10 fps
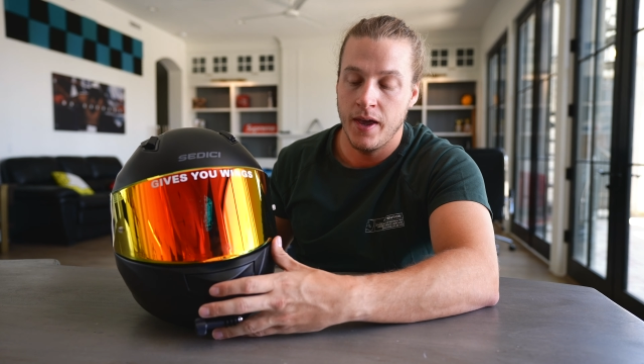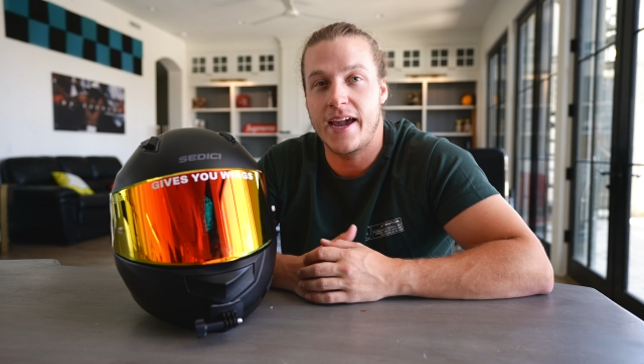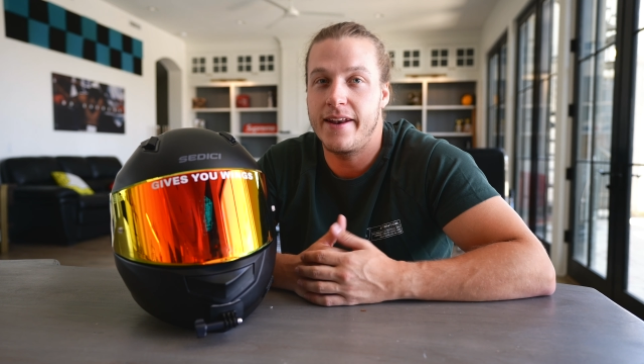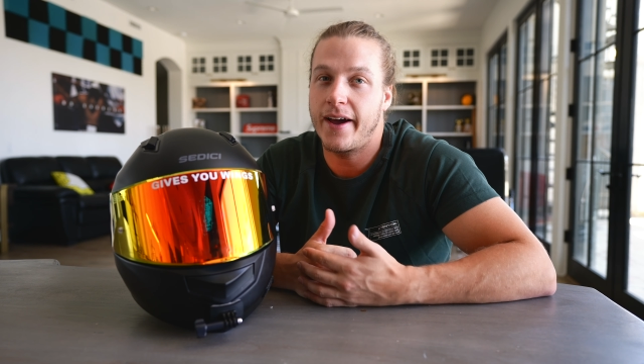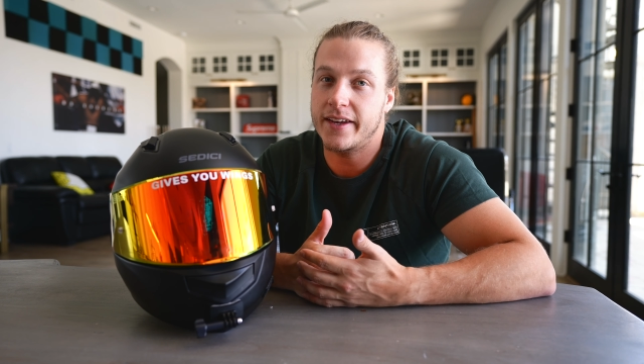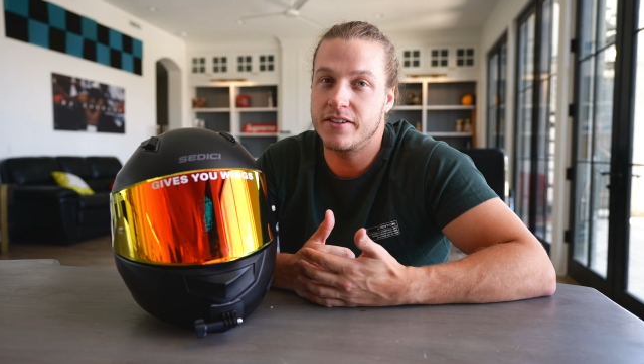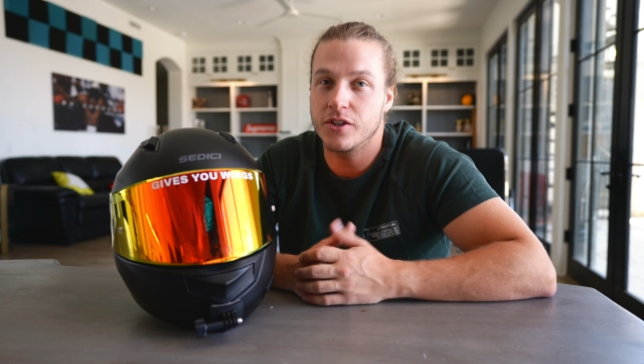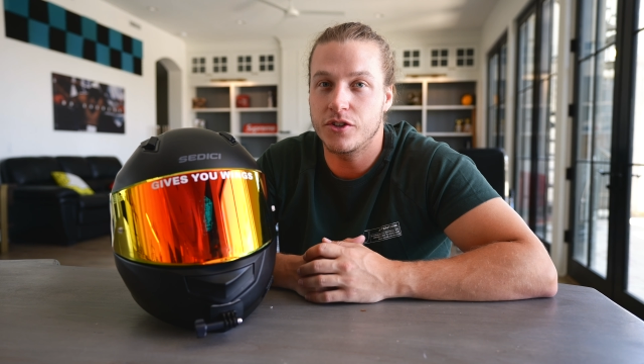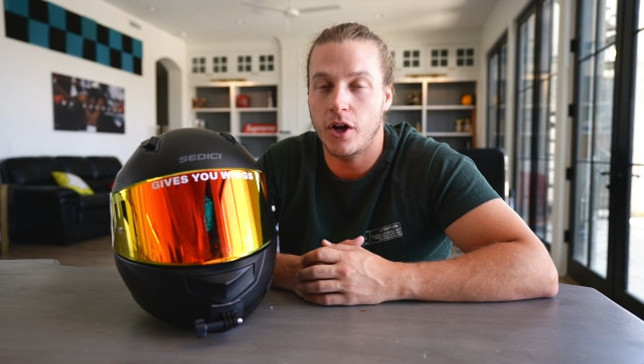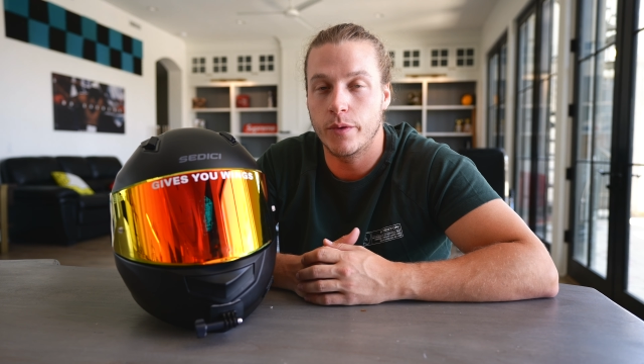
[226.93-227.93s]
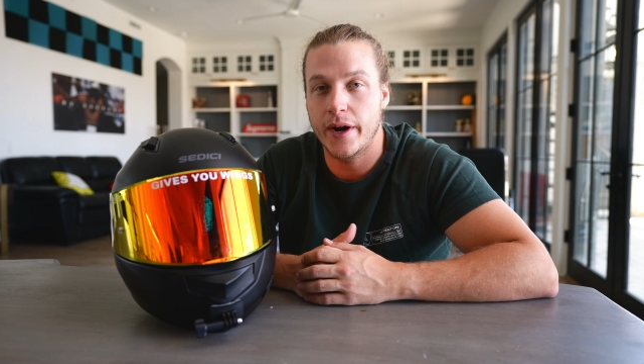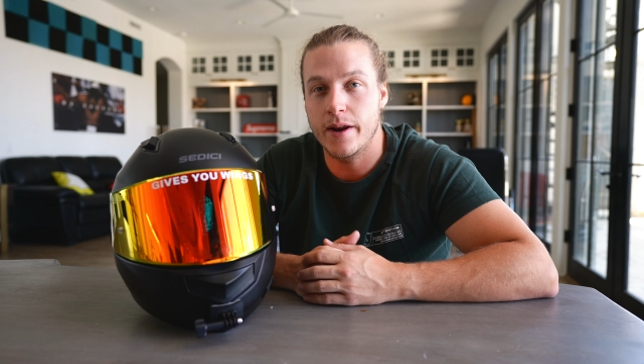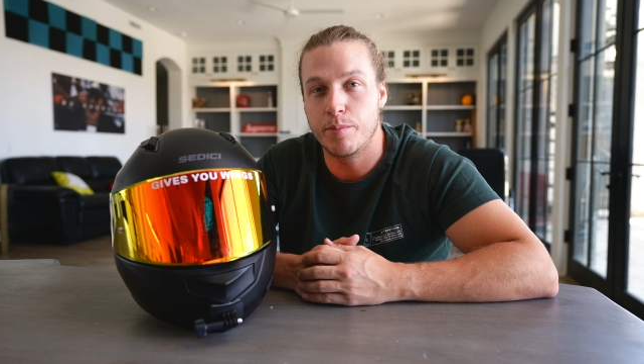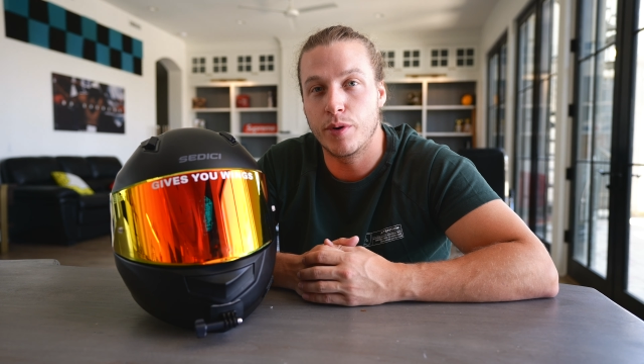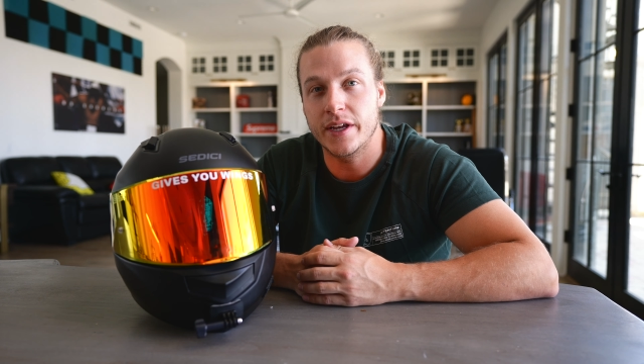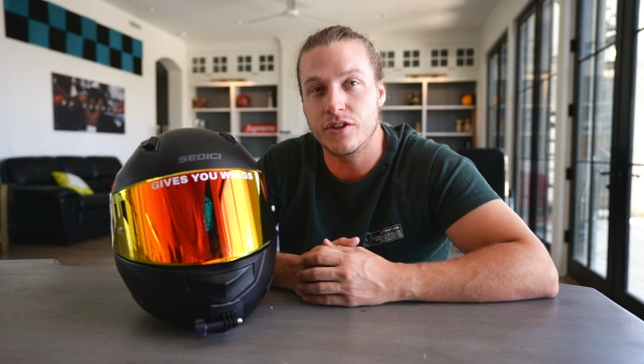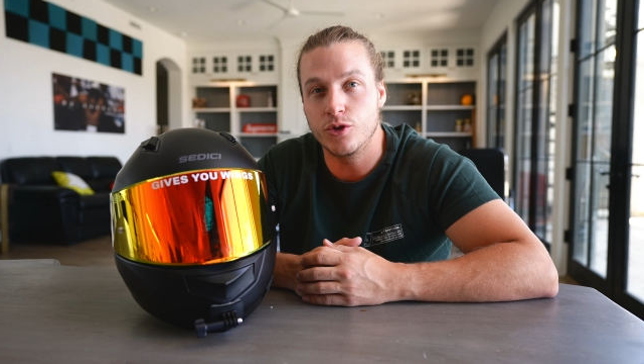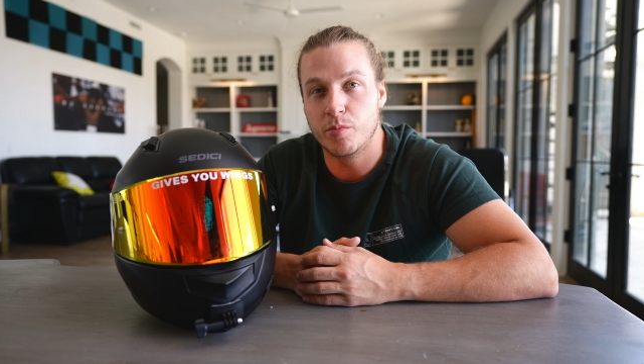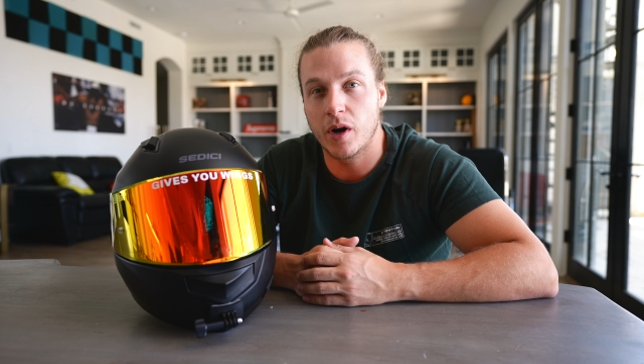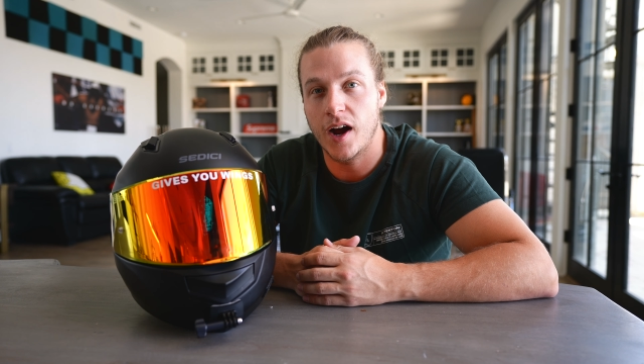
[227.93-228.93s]
and I can still tolerate a pretty
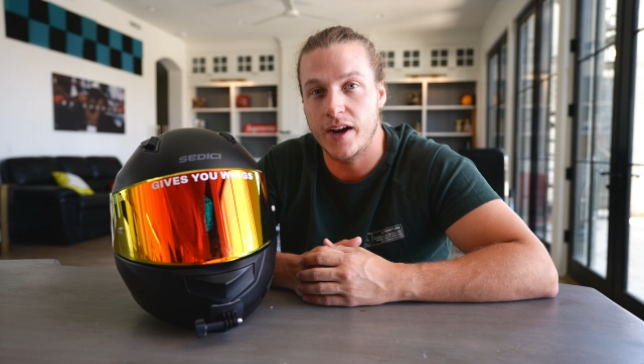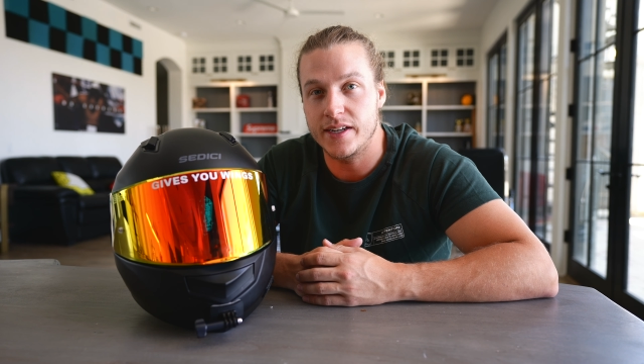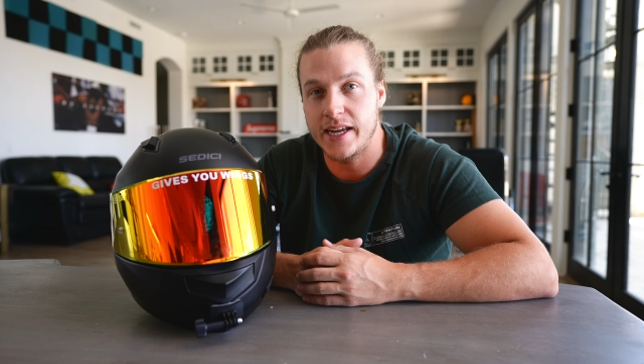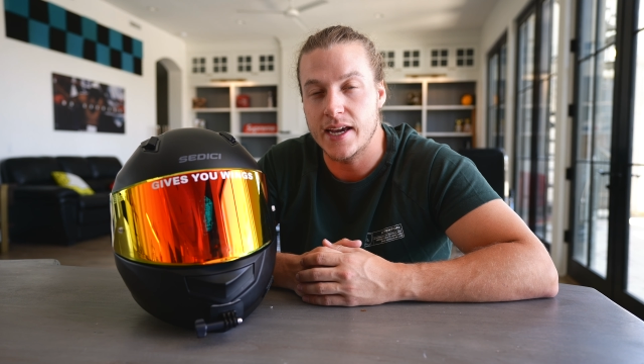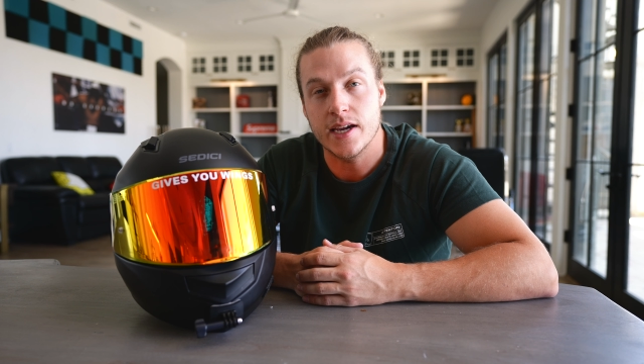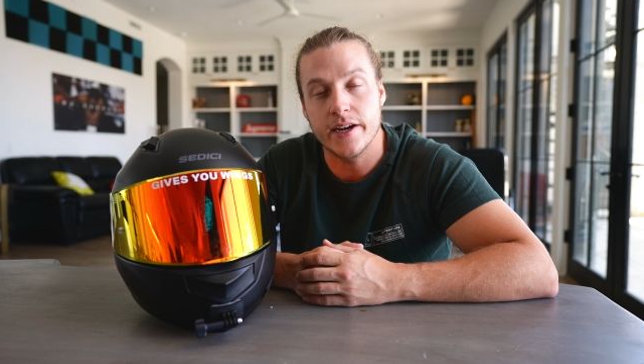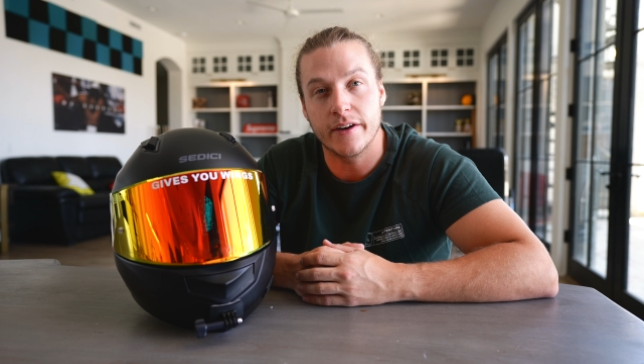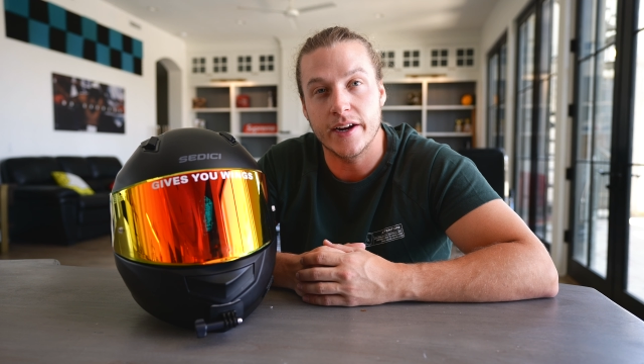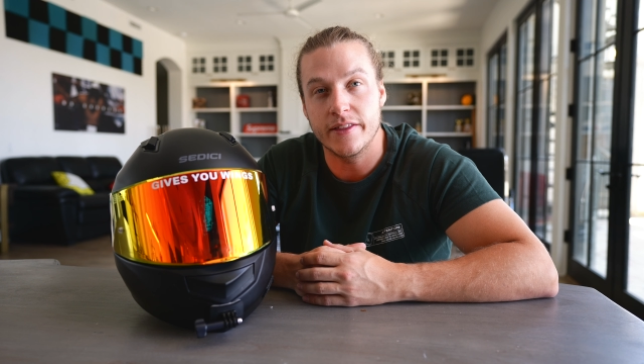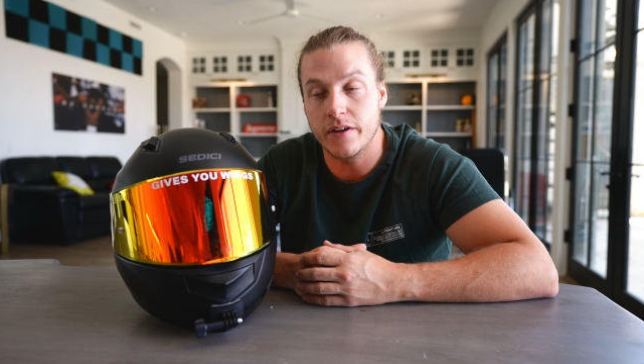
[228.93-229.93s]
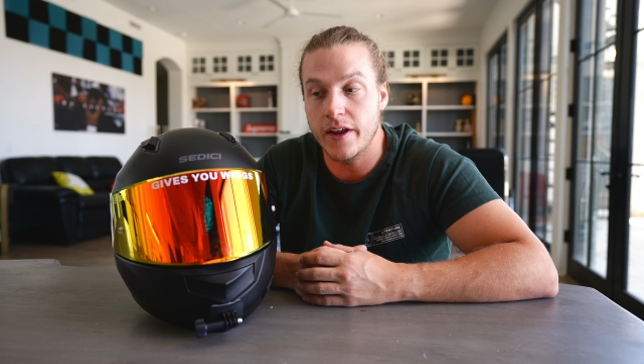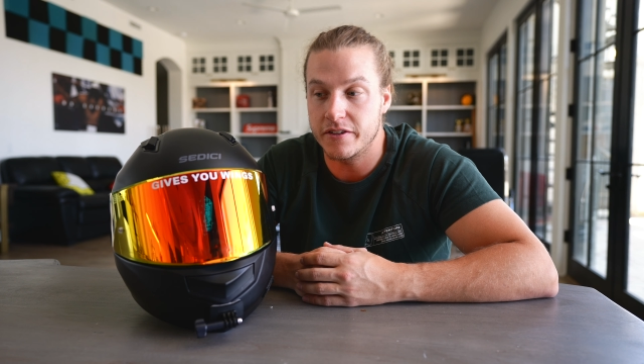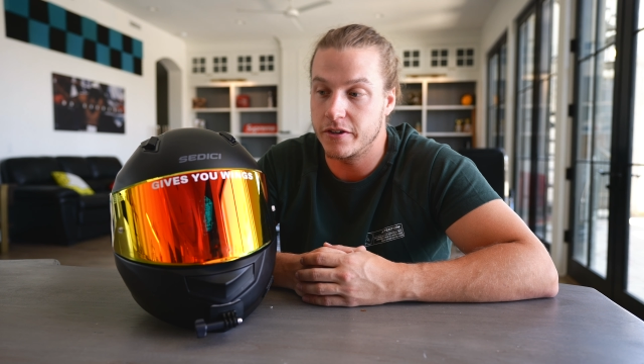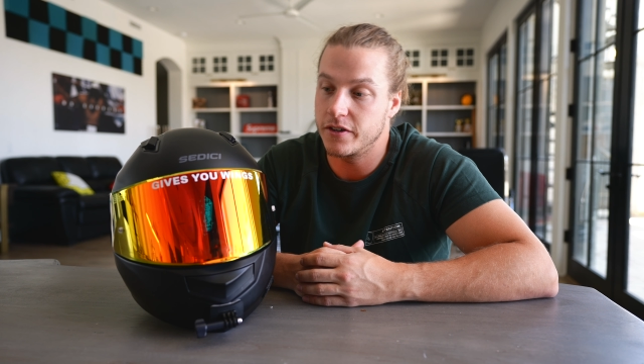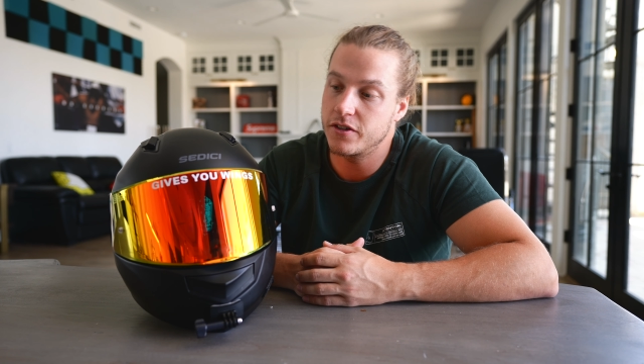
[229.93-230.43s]
super hot day here in the desert.